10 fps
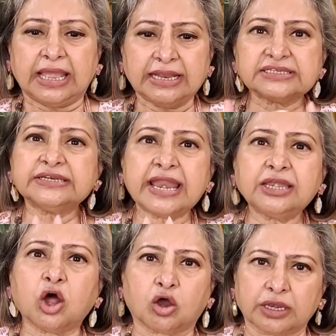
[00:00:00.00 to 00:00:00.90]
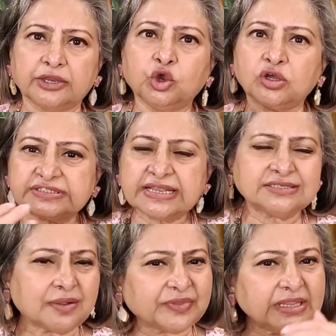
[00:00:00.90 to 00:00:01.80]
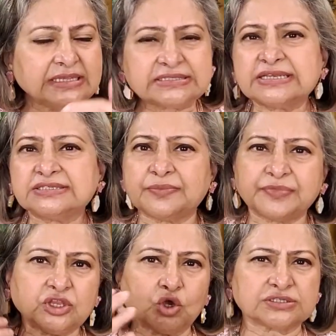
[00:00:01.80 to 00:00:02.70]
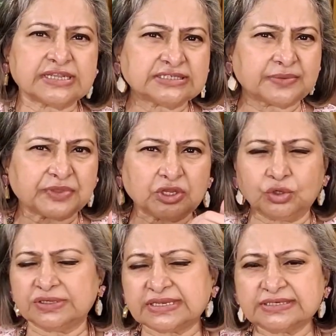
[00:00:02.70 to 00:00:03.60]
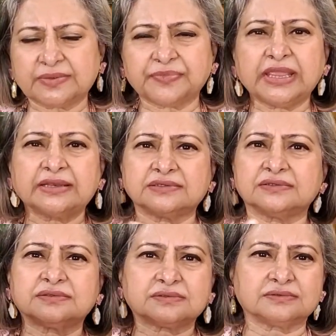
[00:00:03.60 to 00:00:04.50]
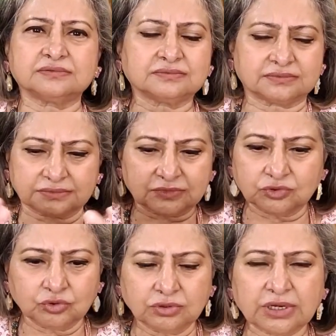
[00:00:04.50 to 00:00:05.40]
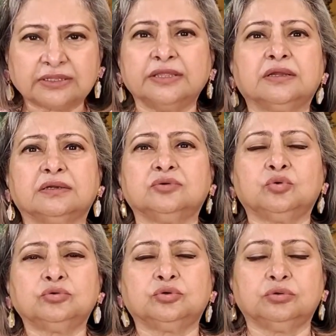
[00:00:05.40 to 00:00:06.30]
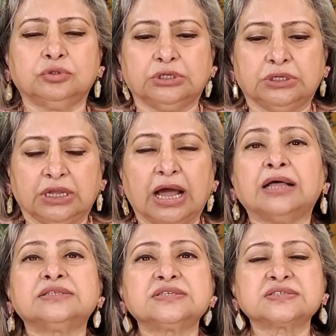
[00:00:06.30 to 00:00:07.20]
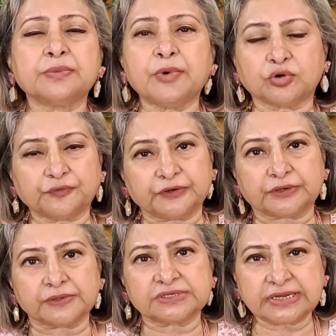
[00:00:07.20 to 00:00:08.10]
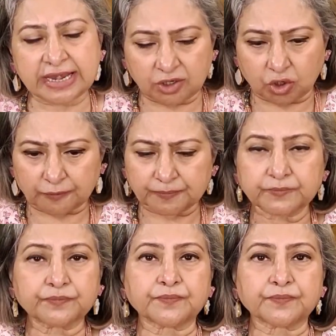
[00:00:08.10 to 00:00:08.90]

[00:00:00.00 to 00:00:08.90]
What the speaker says: and it's a deadlock, like you're saying something, he's saying something, you're saying something, he's saying something, and nothing, no answers come out of it. It's a deadlock.